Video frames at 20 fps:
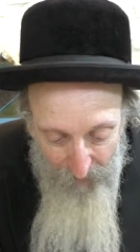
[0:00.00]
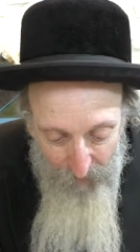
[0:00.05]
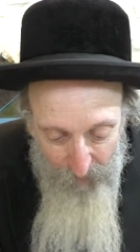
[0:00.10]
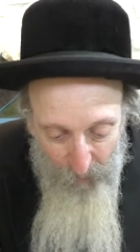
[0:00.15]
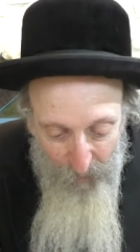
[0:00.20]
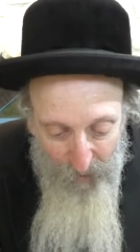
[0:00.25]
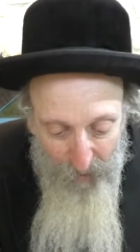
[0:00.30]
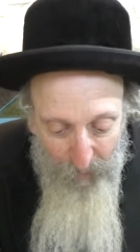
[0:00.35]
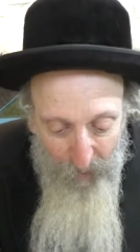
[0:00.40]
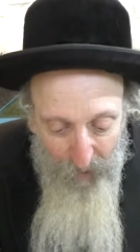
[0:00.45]
So
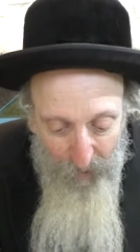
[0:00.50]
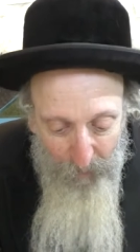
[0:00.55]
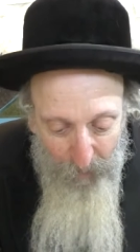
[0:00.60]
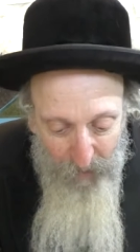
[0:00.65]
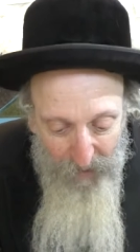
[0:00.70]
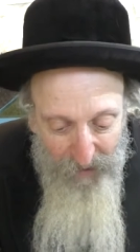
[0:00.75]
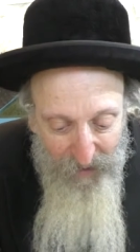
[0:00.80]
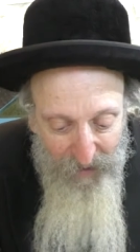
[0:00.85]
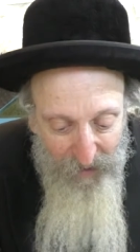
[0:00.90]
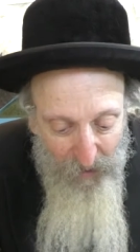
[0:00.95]
when you go to
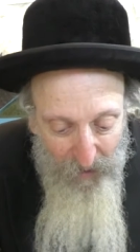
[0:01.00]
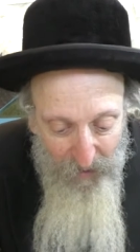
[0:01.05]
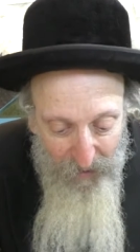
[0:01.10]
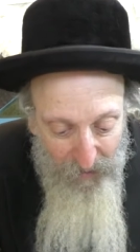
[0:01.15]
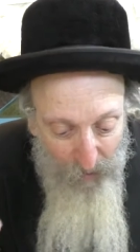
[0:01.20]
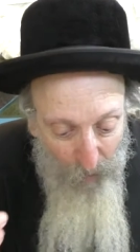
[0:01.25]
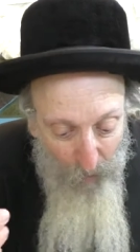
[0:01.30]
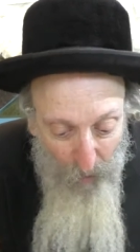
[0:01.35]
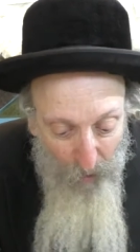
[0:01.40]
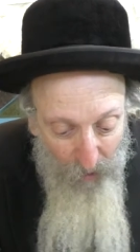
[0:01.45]
prison, it's,
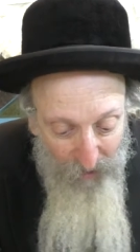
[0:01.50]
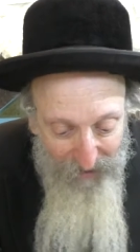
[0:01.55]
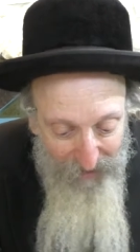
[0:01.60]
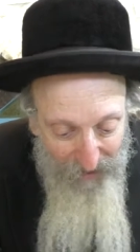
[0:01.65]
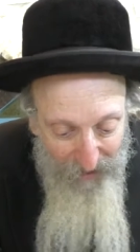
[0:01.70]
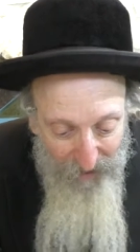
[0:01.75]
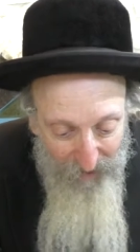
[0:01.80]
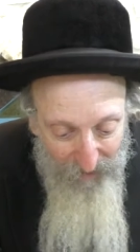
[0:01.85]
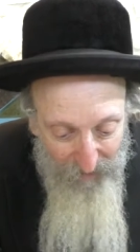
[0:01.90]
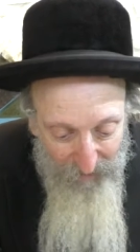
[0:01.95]
it's all
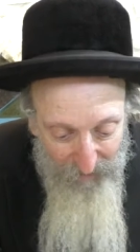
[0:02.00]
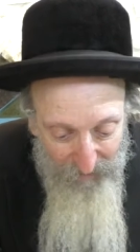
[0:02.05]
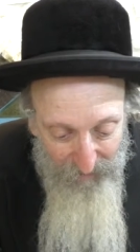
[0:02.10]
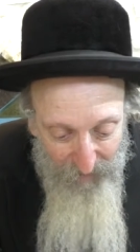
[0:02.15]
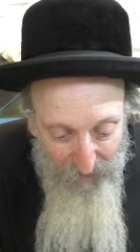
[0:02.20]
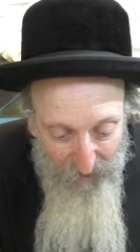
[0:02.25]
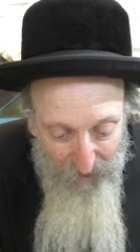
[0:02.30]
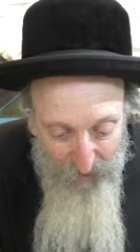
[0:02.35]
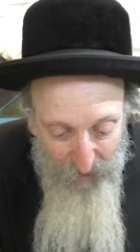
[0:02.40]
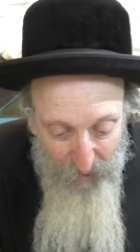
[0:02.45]
seichel.
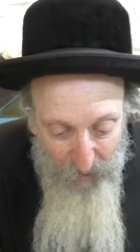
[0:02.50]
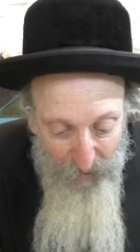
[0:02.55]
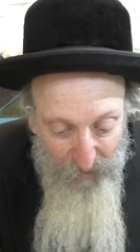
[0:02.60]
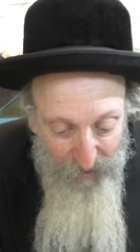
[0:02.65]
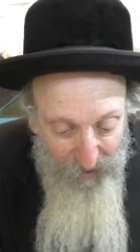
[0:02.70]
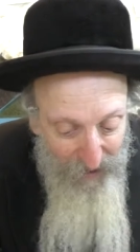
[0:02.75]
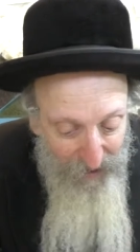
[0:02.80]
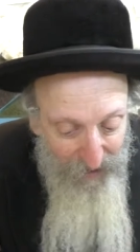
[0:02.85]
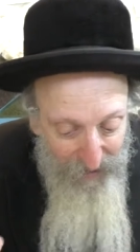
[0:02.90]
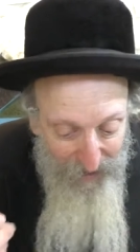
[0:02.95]
So you
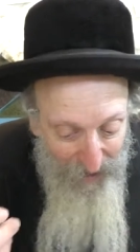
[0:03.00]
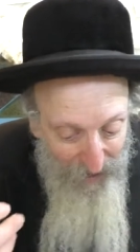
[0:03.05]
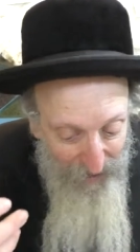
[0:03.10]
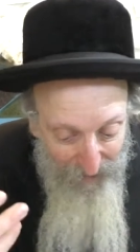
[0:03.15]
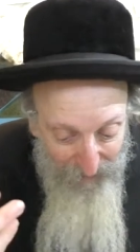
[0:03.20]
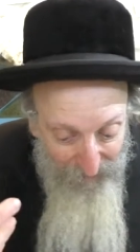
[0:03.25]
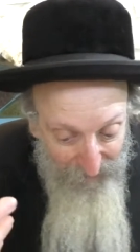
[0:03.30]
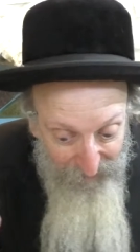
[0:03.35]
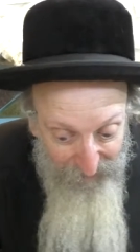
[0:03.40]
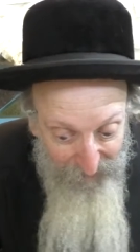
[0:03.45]
say he's got
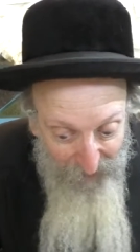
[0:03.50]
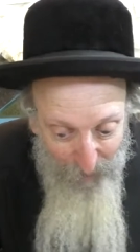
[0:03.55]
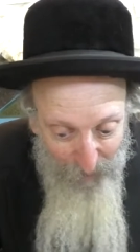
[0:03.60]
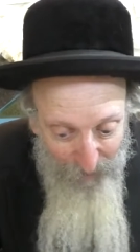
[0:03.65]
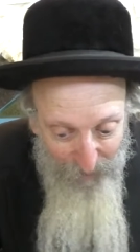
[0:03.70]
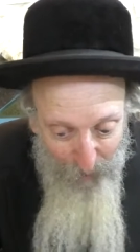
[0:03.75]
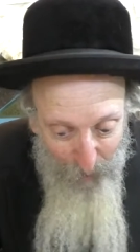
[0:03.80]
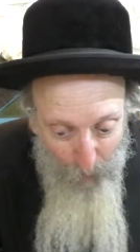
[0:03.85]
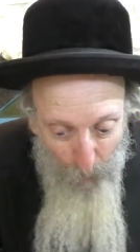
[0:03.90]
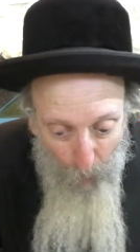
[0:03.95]
a
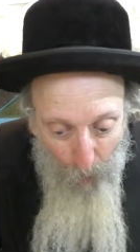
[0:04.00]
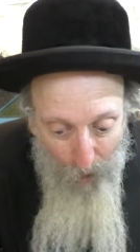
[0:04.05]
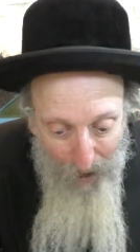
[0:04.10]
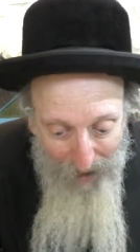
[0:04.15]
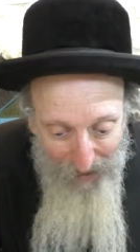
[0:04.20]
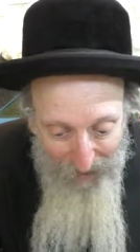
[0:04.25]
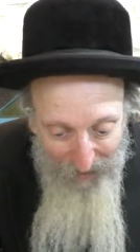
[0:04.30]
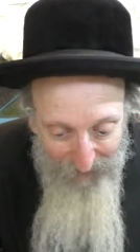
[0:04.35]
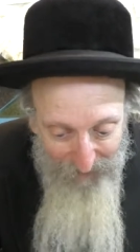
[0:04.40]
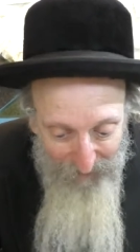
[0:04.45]
very, very
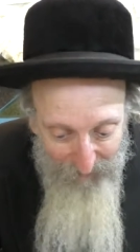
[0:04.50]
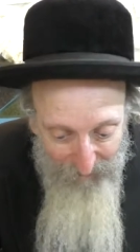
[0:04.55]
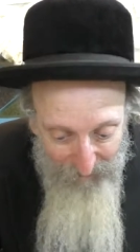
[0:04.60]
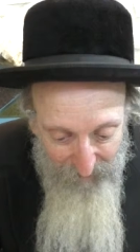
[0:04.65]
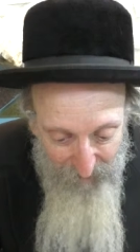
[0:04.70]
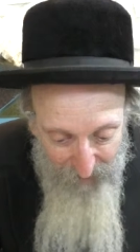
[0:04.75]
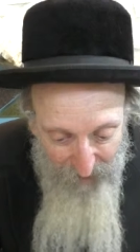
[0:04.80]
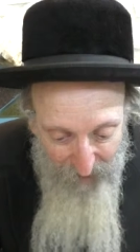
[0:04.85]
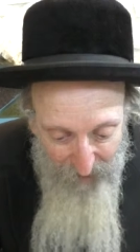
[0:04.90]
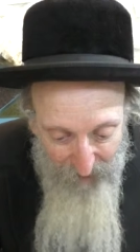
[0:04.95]
wide
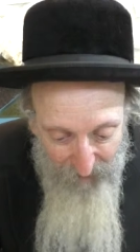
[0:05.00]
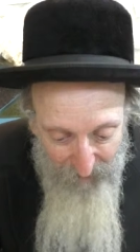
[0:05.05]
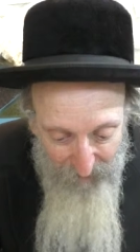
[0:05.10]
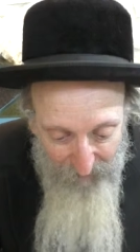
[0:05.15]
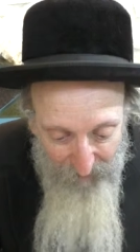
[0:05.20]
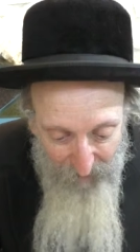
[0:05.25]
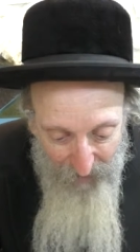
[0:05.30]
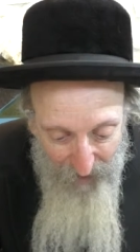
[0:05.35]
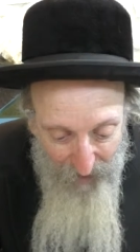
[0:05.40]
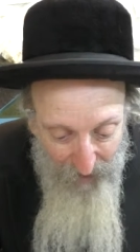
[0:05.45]
seichel.
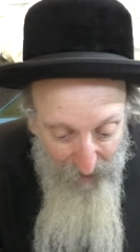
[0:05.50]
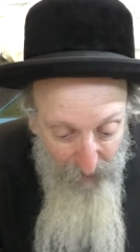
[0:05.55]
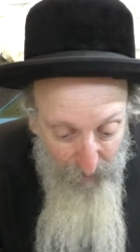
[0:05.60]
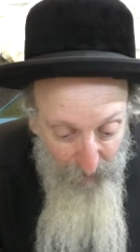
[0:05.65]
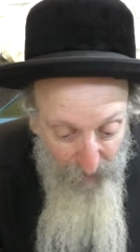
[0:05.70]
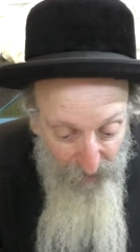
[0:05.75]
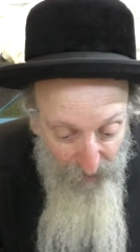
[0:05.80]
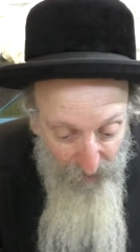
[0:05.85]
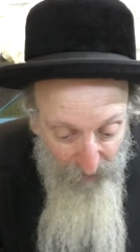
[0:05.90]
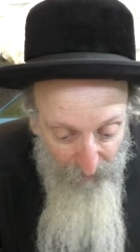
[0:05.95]

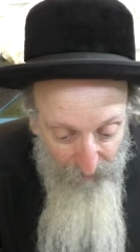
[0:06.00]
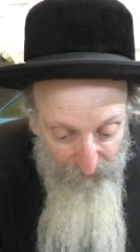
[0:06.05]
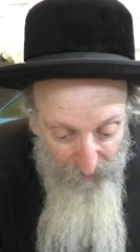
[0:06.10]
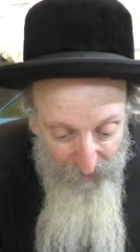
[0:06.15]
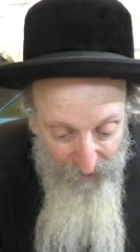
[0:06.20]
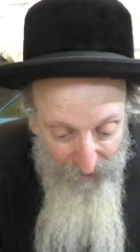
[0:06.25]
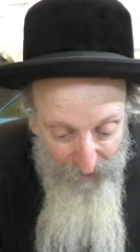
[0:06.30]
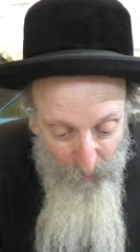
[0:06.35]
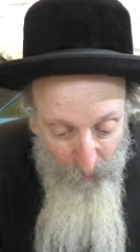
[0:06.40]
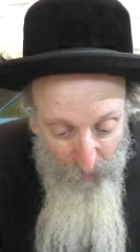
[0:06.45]

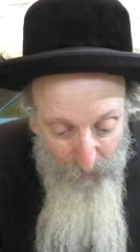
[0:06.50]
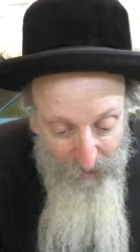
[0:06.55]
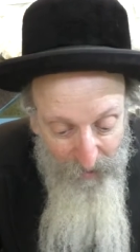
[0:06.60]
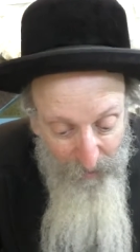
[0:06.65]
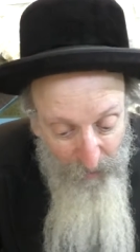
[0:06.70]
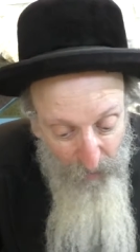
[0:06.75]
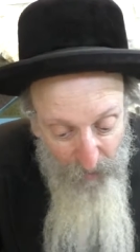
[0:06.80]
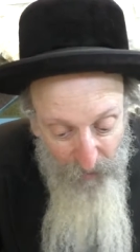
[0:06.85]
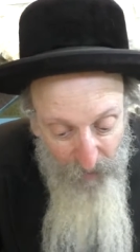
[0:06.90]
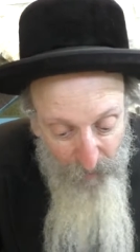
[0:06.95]
So that's why it's in
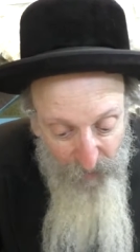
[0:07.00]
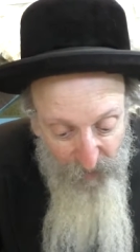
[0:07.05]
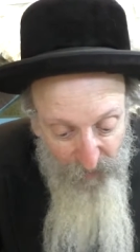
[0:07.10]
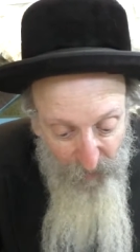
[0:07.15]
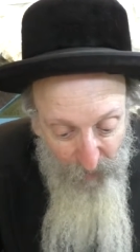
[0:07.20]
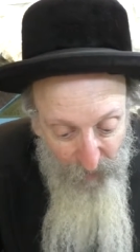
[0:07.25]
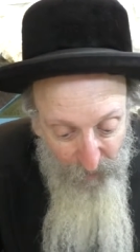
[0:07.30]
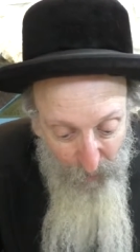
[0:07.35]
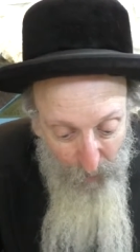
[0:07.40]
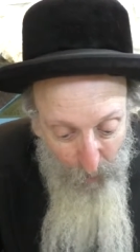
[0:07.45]
the Hulam, It's
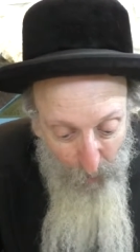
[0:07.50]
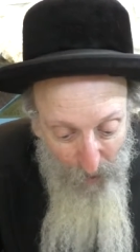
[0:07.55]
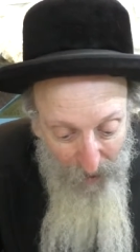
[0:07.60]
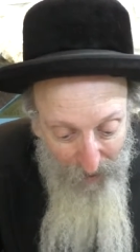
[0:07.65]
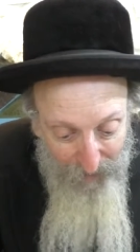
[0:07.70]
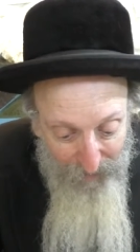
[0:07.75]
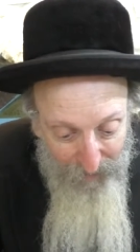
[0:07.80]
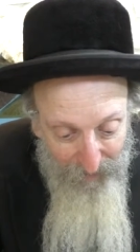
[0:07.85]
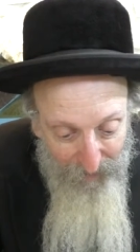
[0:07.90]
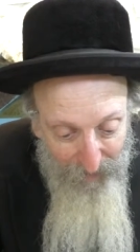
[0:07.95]
very, very
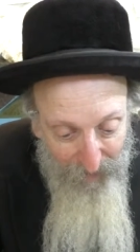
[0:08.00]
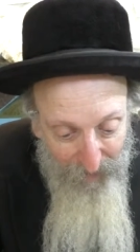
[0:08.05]
wide.